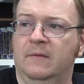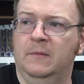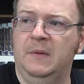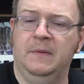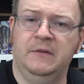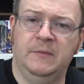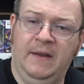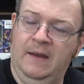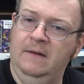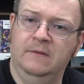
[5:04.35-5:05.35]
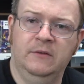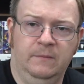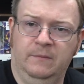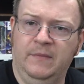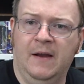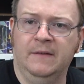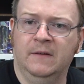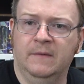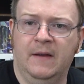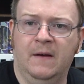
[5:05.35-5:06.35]
people in Japan, and buying
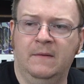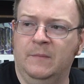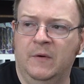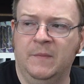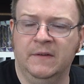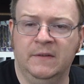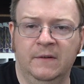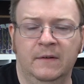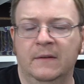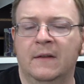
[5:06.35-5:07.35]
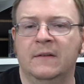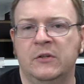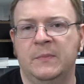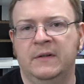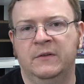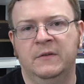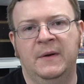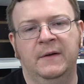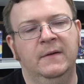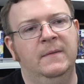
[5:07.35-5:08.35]
stuff out at Pokemon Center and shipping it to
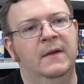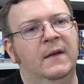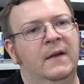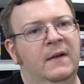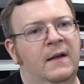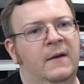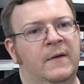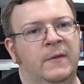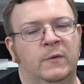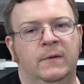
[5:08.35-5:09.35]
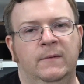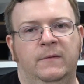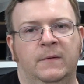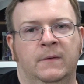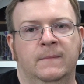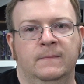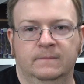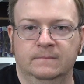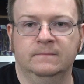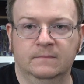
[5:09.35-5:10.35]
America and around the world for
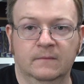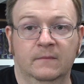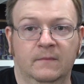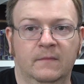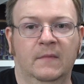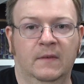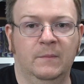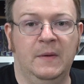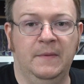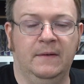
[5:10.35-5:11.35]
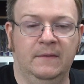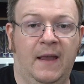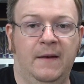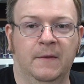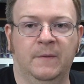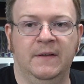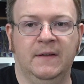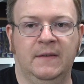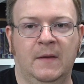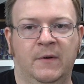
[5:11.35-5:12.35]
people that can't otherwise
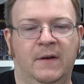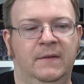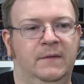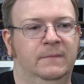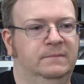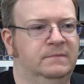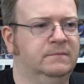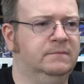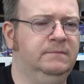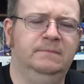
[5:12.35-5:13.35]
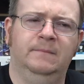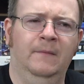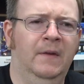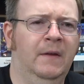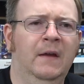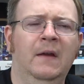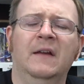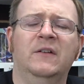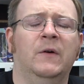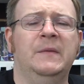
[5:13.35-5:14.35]
get that products.
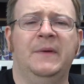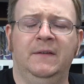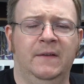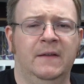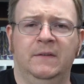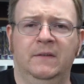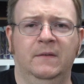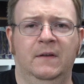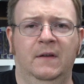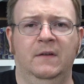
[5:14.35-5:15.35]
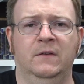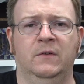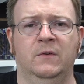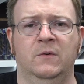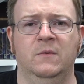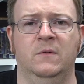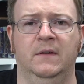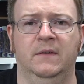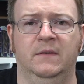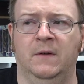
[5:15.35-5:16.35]
Totally makes sense to
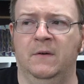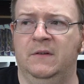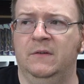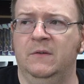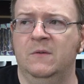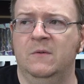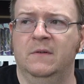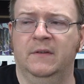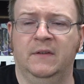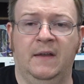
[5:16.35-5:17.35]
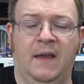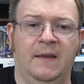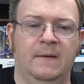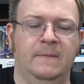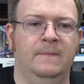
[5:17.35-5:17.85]
start to say, hey,